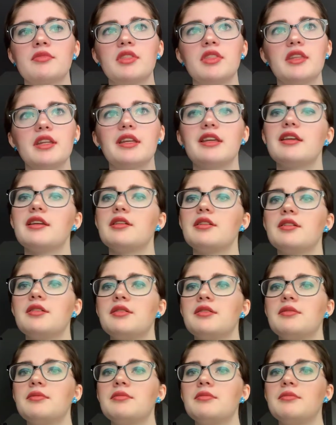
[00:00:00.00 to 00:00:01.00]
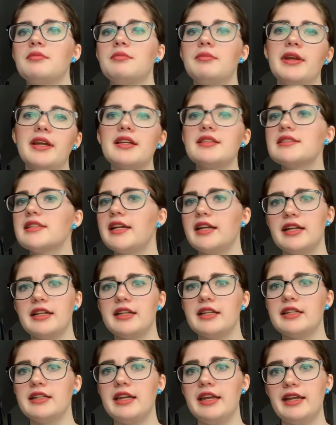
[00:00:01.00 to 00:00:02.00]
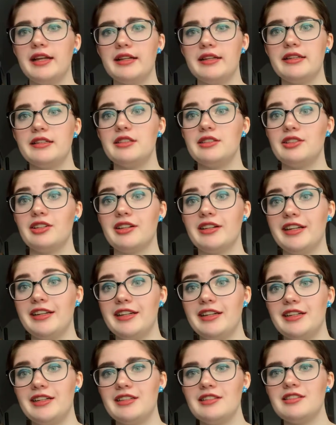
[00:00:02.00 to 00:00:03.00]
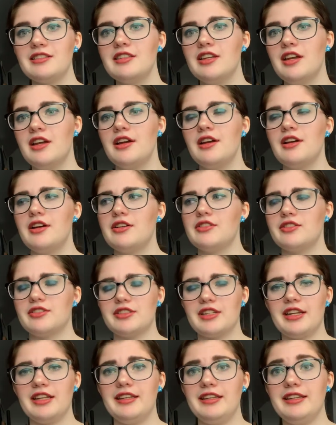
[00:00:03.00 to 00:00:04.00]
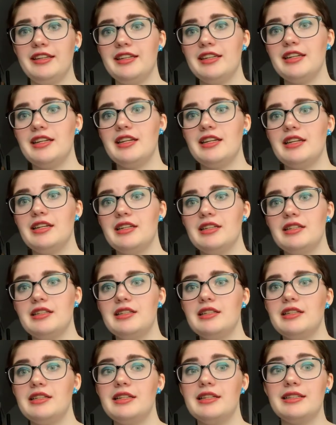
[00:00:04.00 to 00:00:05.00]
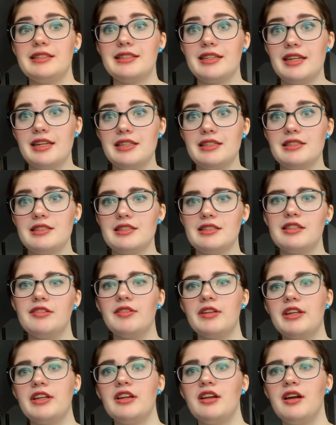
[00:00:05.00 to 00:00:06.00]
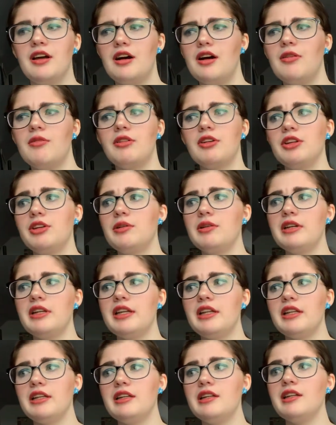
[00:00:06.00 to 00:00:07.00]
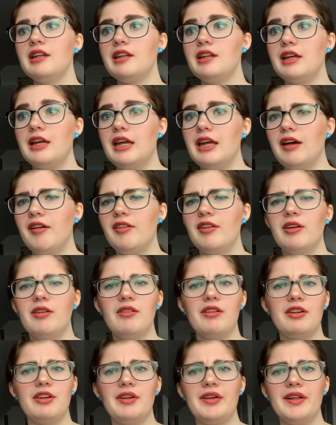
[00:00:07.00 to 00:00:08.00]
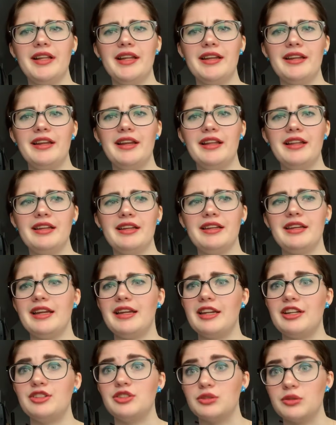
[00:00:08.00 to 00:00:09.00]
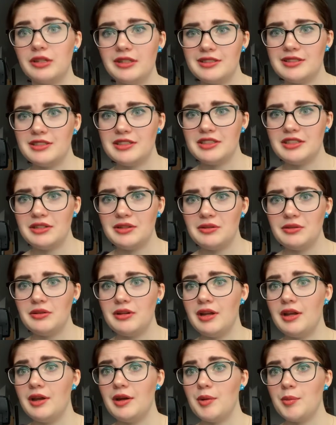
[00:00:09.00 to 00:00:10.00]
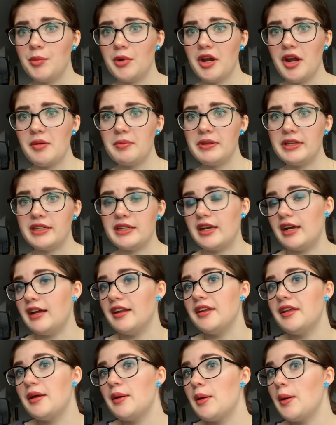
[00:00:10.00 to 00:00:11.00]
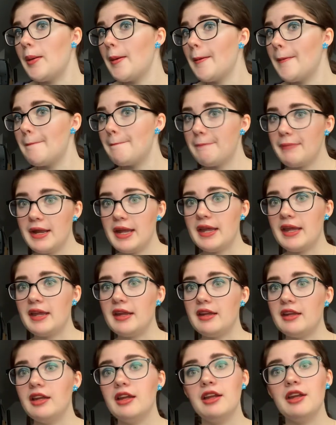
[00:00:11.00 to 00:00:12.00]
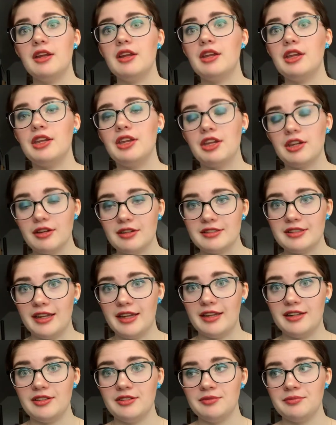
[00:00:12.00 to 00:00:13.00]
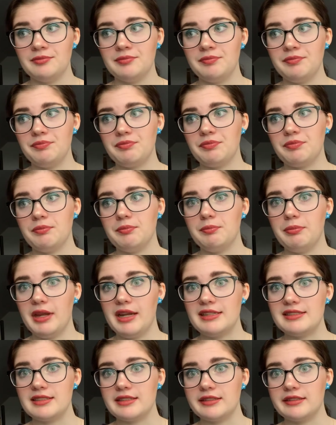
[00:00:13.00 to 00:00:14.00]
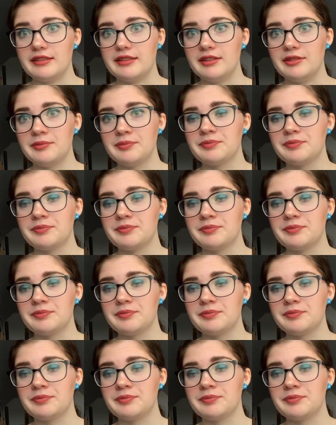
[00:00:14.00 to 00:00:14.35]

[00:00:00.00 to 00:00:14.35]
like, makes the aliens look like us. It's kind of like intense and like, oh, are you an alien? I don't know. Are you an alien? Can I trust you? Probably not. Bang, you're dead, basically.